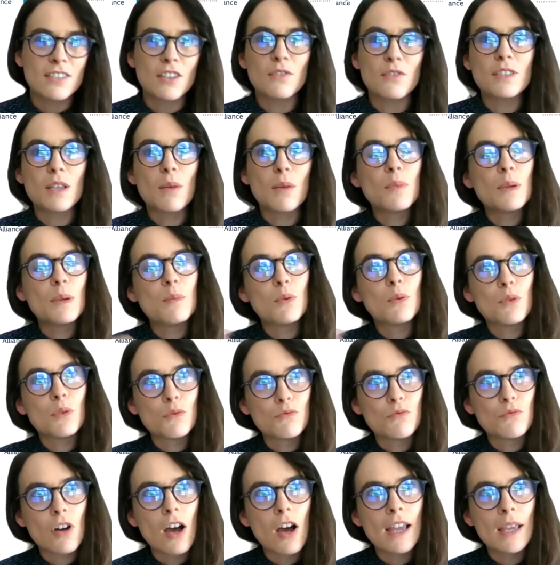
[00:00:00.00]
so some people
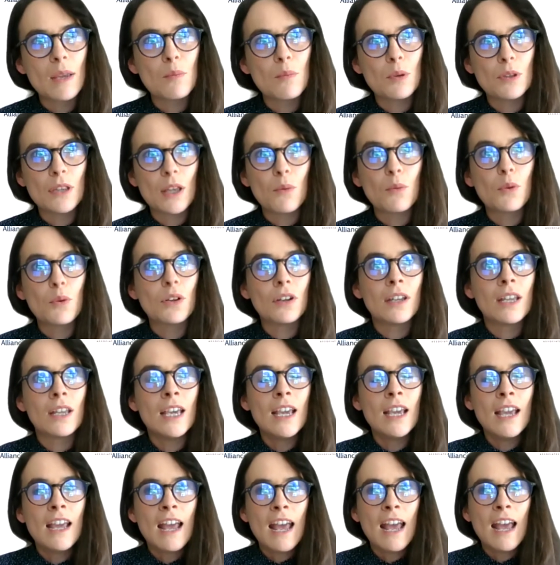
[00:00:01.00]
could write, but they wouldn't
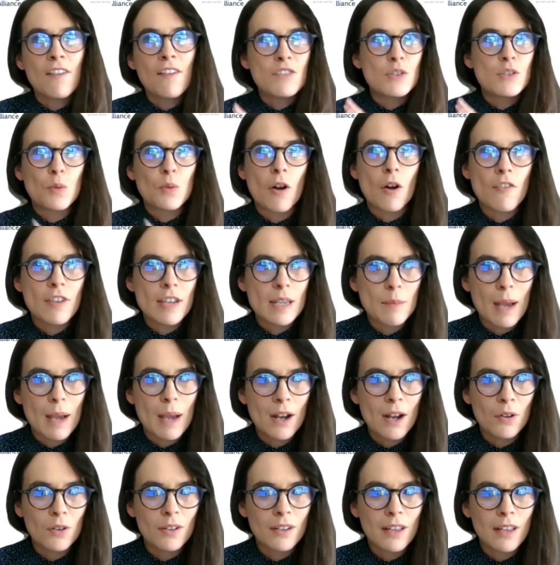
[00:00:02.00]
have to worry
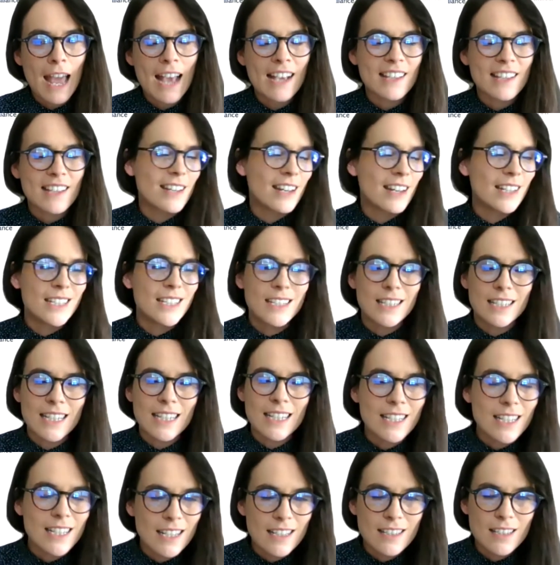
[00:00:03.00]
about accidentally
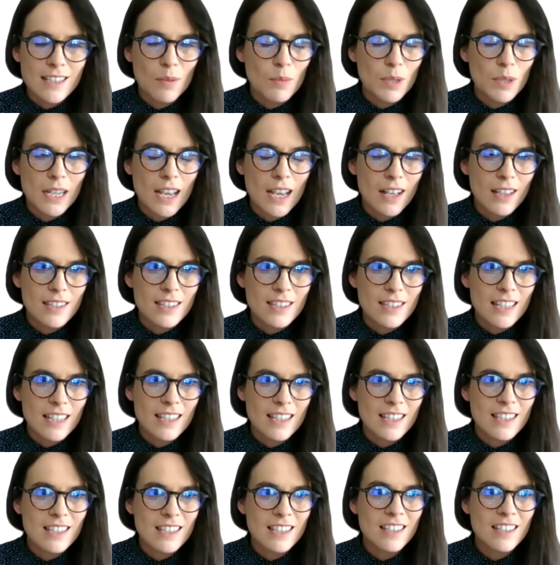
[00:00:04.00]
deleting somebody
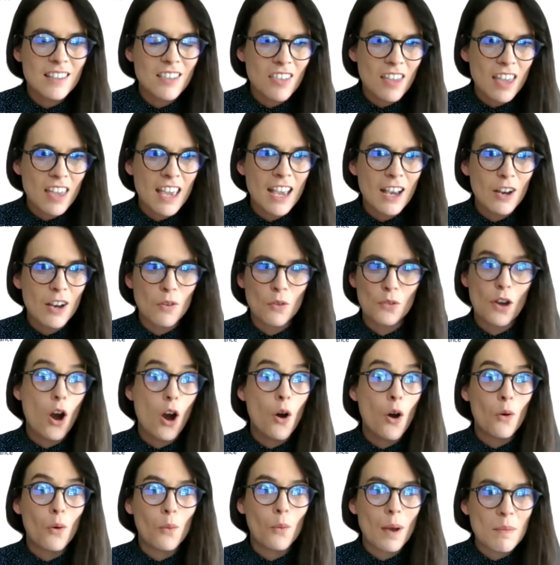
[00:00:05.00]
else's thing or the
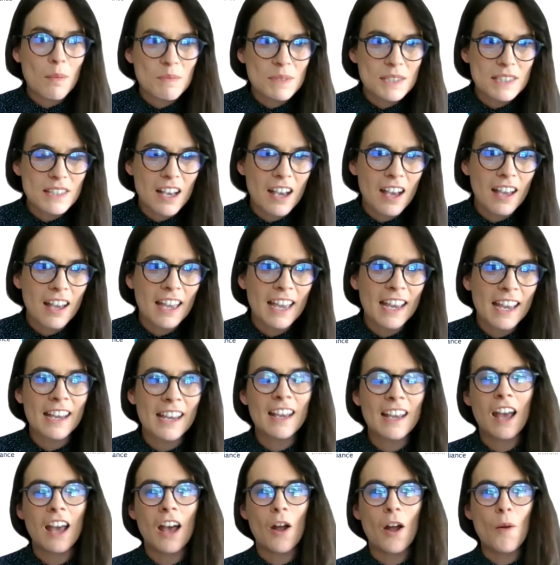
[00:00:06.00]
whole
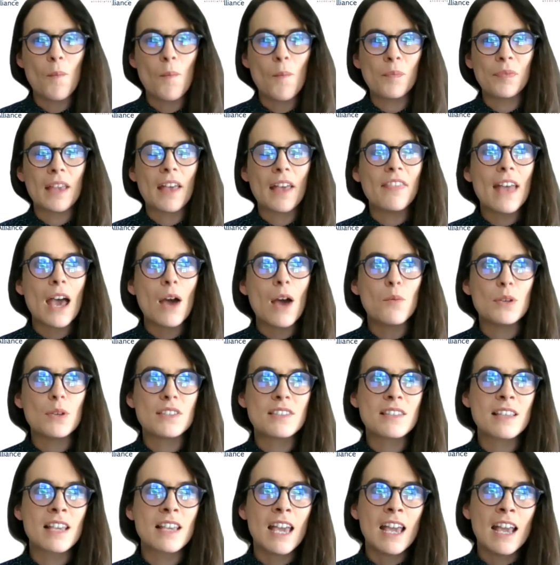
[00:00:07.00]
website, and that
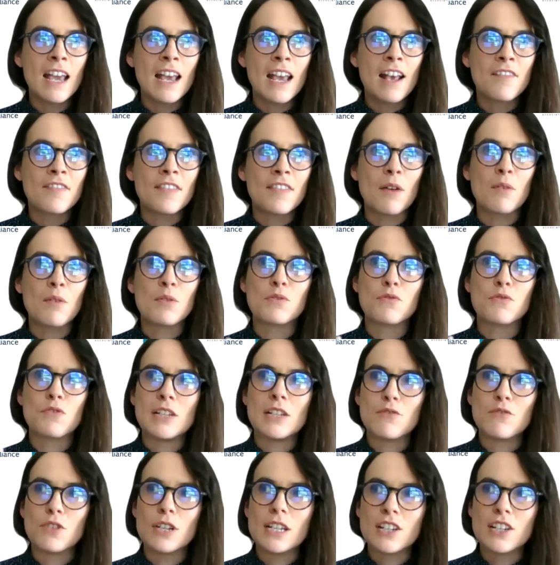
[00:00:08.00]
was
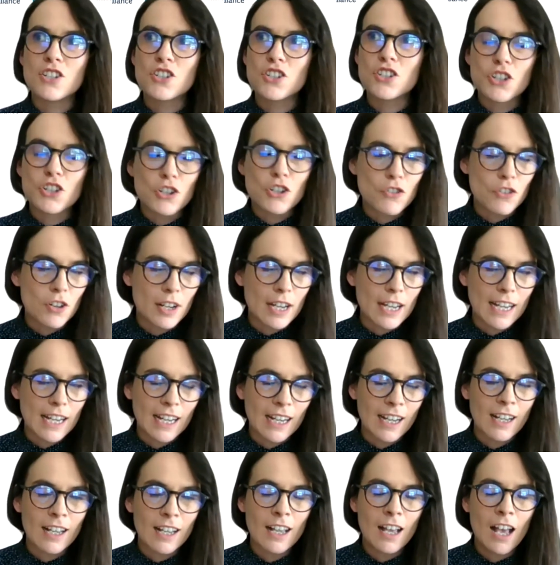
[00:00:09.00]
really
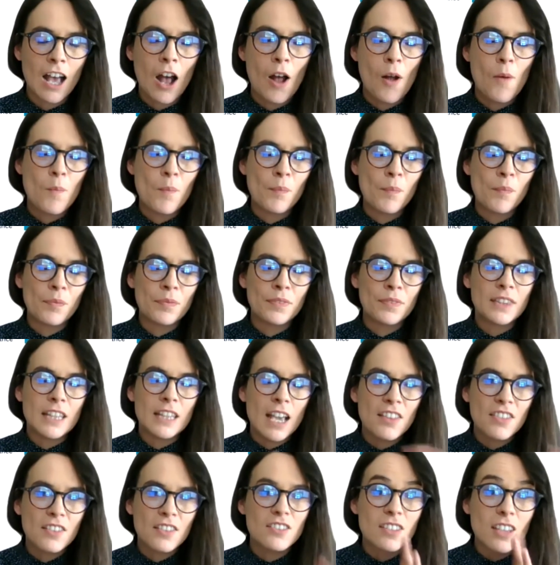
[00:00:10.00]
reassuring.
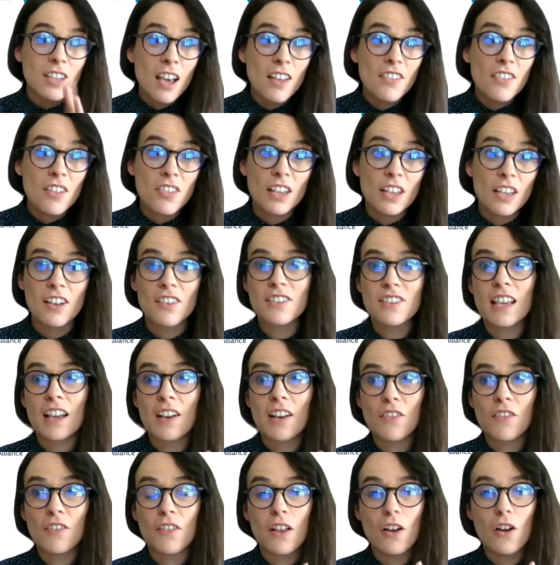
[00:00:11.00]
The other thing I'll say
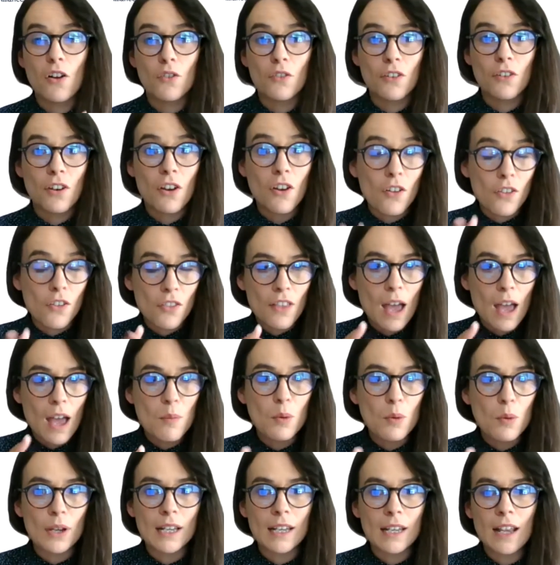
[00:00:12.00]
on that
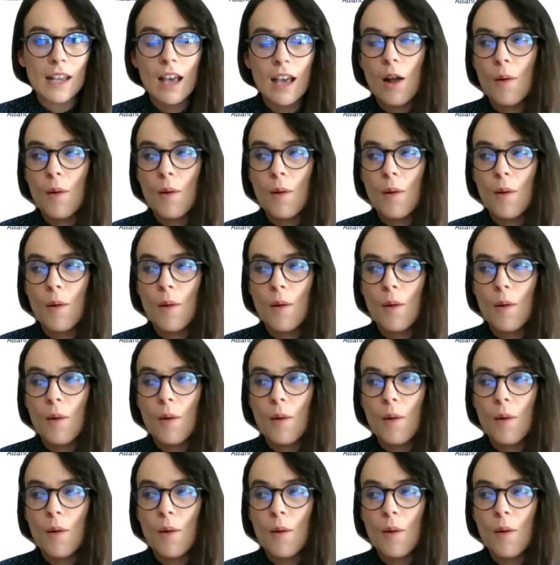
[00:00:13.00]
point,